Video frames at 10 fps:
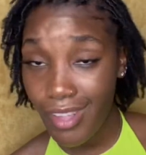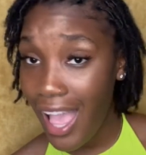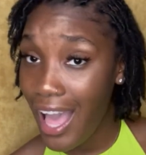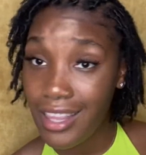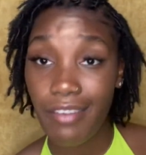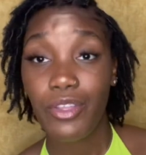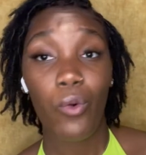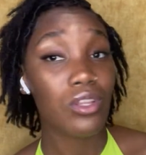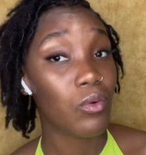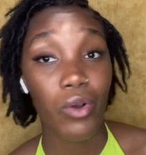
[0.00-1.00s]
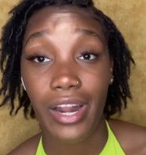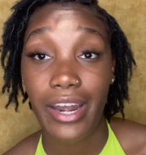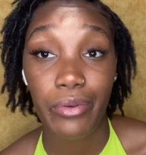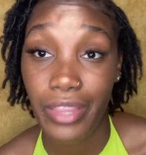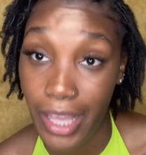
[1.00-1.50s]
love the oil and water. I
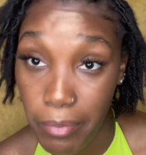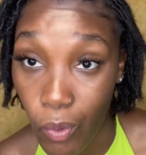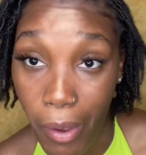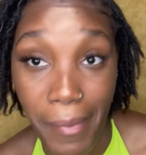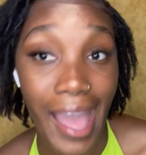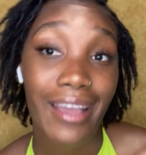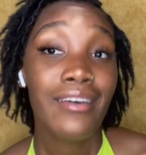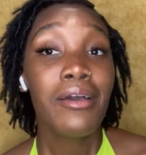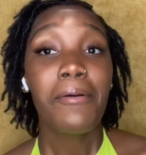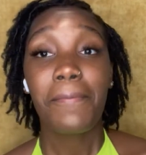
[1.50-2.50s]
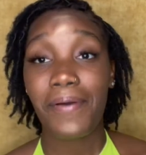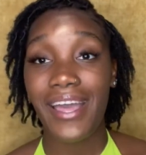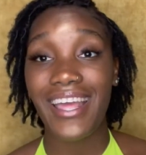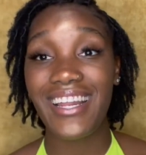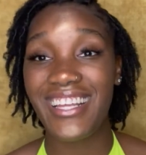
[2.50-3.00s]
don't think I'm going back.
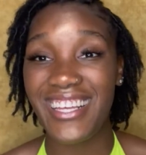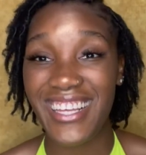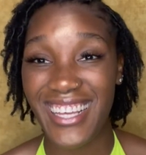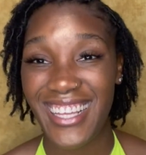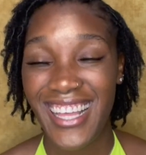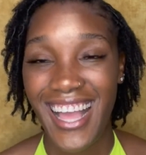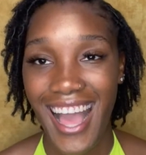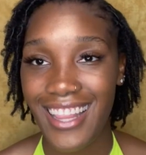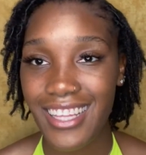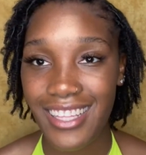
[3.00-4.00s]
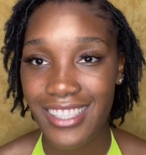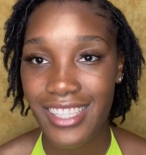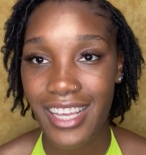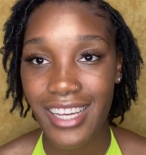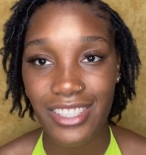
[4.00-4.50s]
But I literally
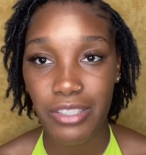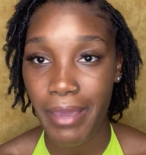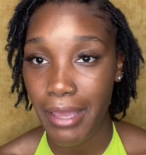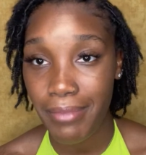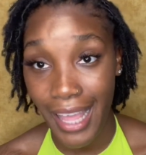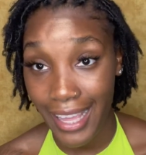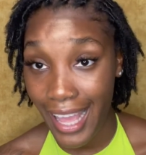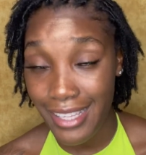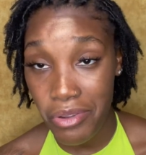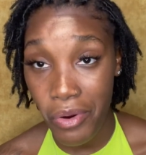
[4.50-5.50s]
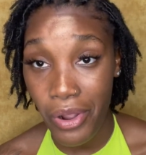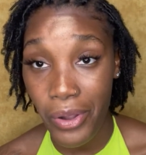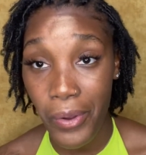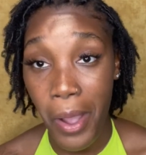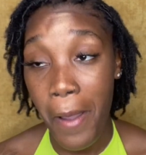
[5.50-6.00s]
took Jamaican black castor
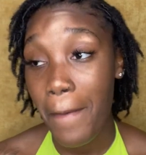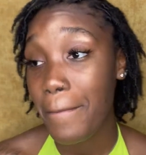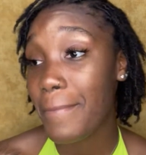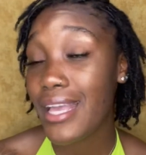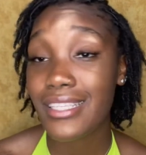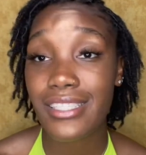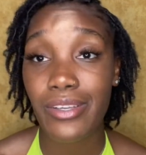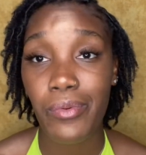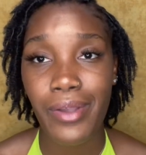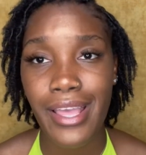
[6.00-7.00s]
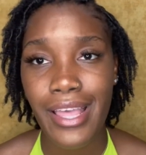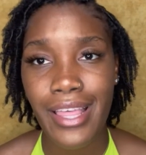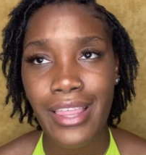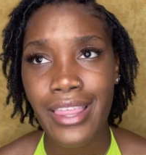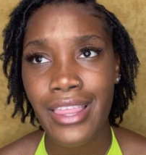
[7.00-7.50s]
oil mixed
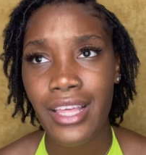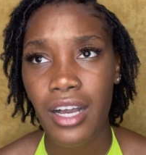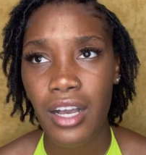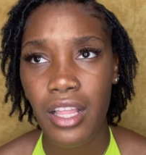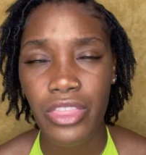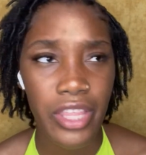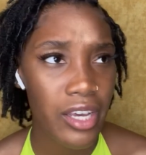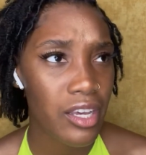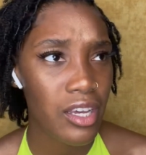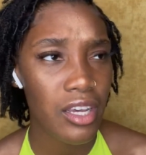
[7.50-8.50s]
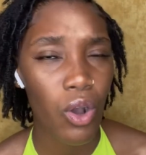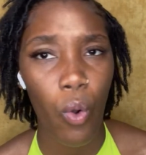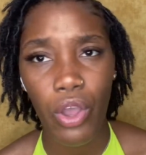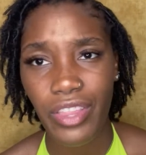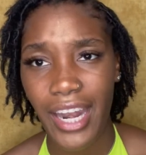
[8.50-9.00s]
with the
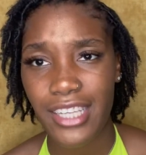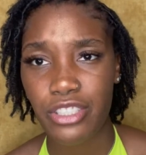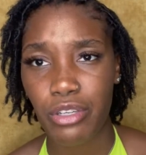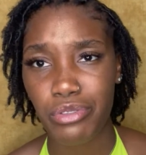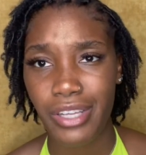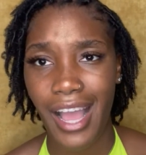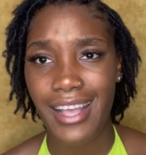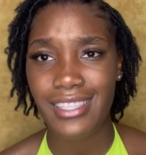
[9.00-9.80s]
oil that I showed you guys